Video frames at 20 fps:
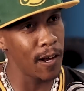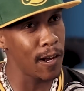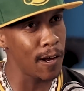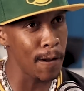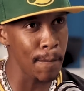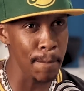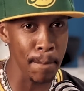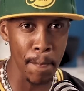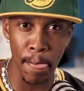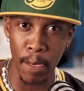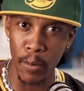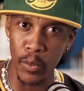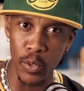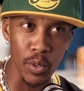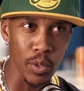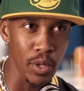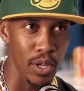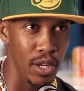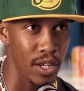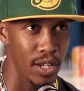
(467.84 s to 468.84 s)
Um, For
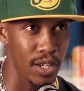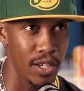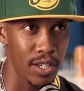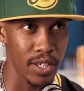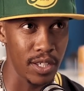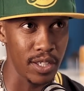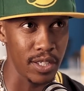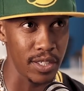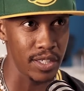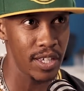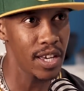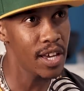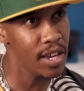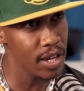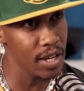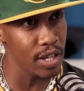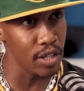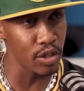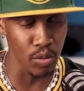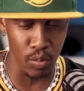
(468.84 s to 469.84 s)
you, 30 days?
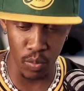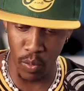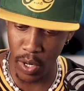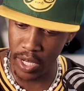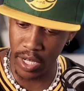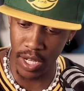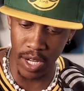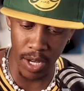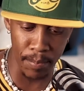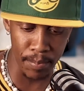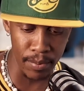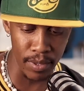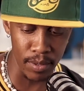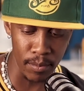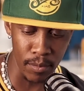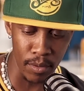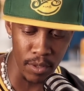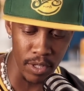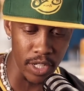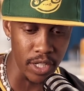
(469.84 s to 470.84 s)
Yeah, you wake up in
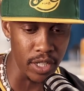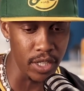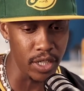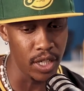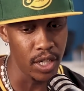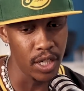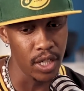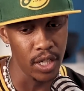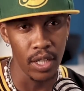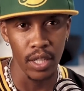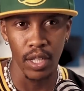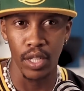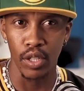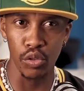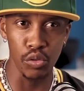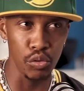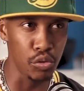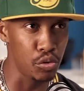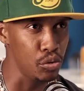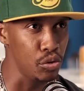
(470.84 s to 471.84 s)
the morning,
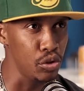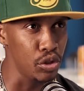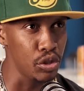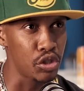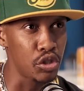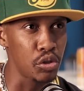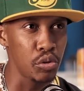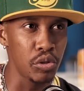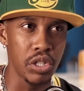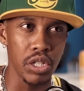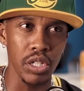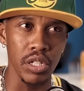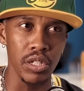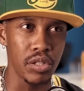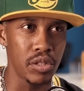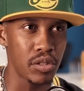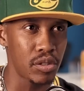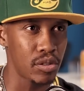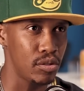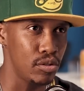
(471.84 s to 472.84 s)
you do your
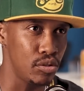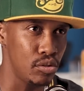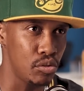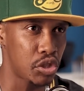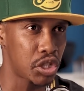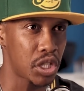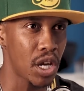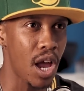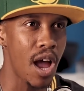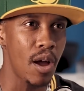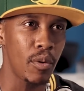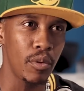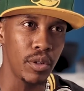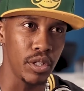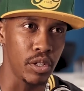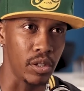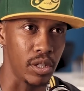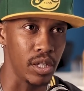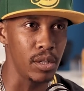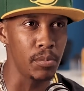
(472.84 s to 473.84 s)
duties, you
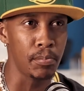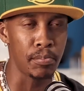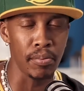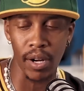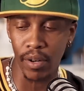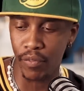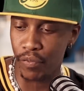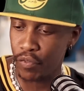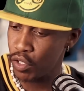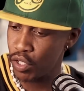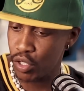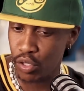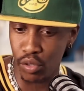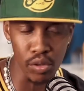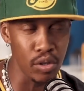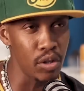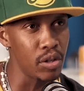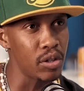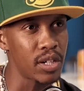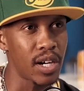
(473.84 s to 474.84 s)
shower, you eat breakfast,
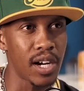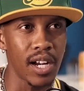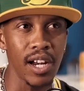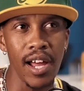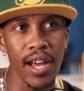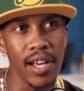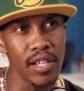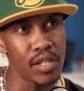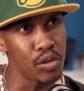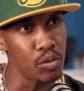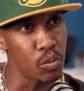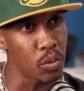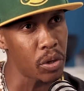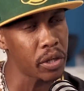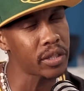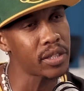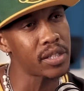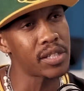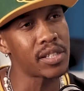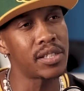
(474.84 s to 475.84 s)
you go to class, you
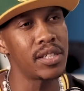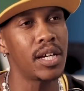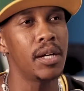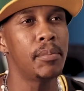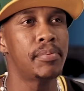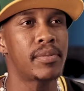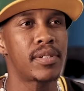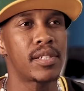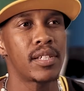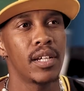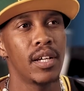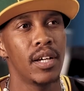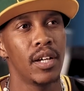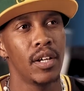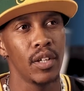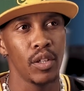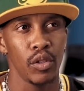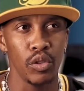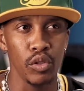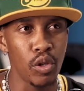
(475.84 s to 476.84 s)
work the steps,
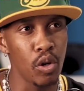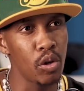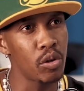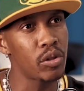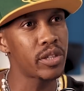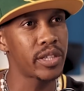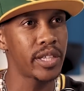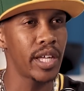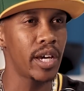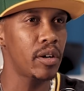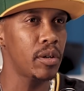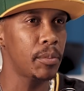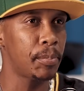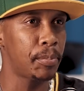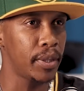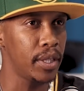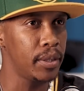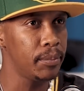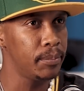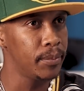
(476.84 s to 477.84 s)
you go to
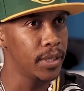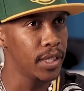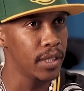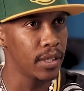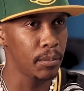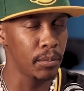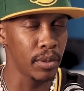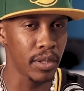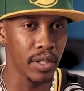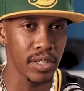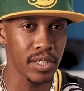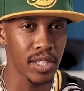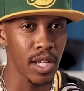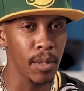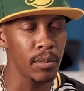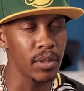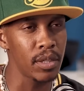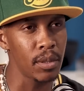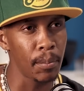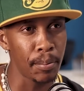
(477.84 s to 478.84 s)
therapy. Because
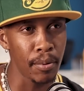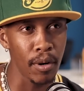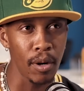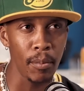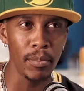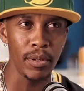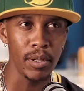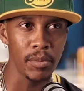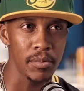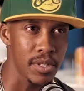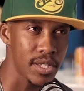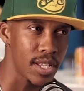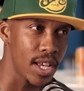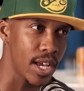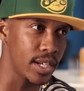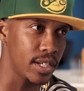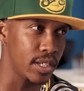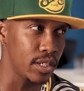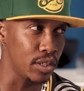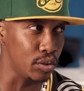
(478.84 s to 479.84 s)
some of the problems
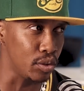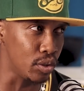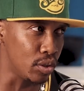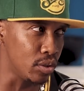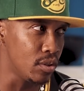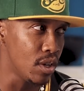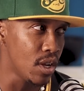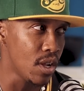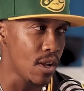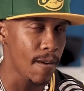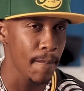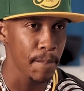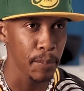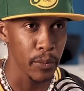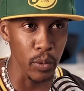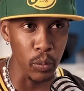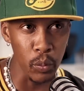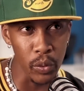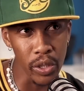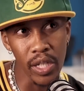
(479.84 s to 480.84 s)
that, you know,
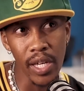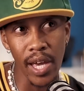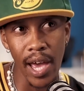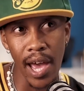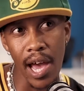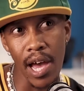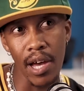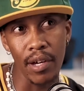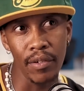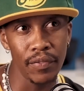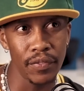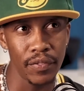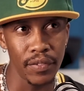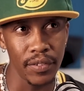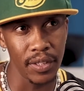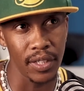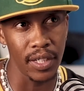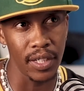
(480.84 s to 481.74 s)
we have